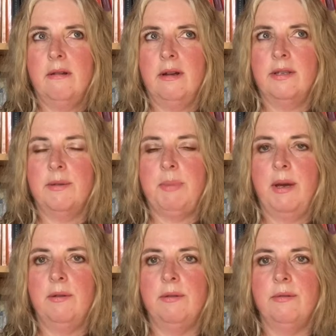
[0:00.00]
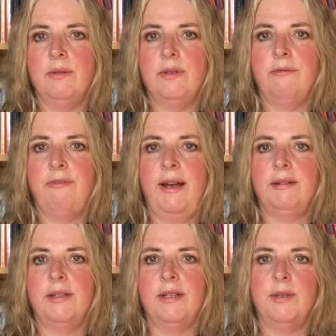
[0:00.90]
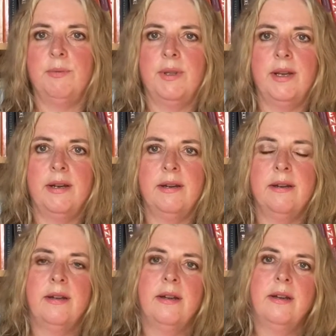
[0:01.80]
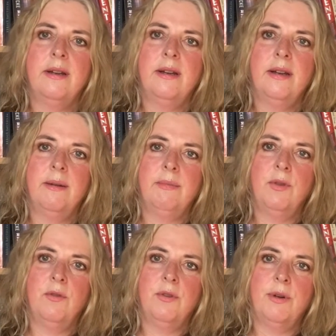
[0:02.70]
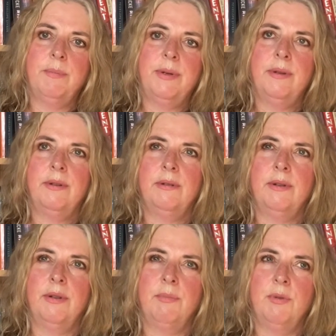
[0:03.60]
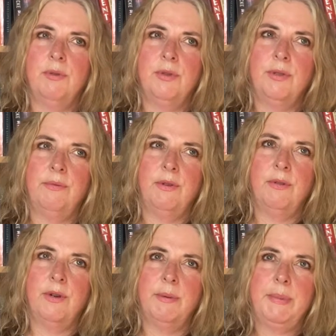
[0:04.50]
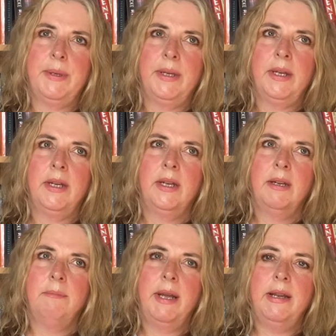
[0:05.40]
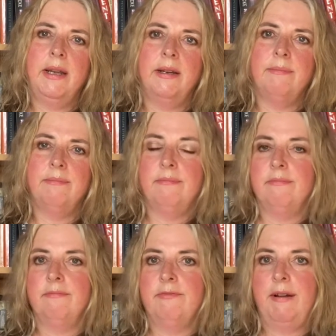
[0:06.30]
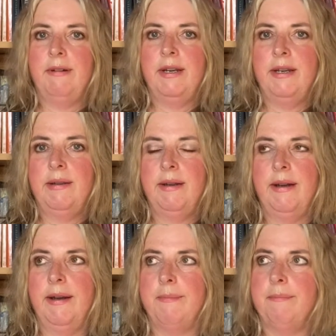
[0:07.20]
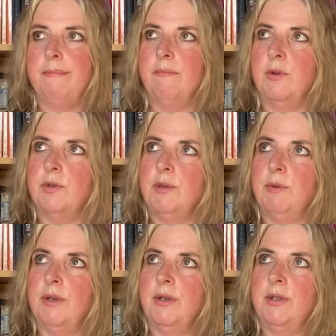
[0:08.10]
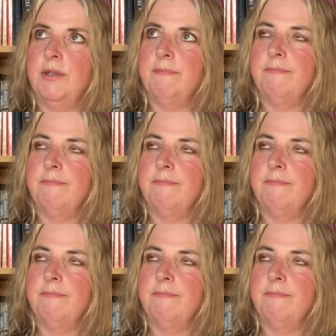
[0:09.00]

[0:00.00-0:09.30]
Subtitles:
suppose the fact that it's within Europe, on the borders of Europe, make it very what's the word,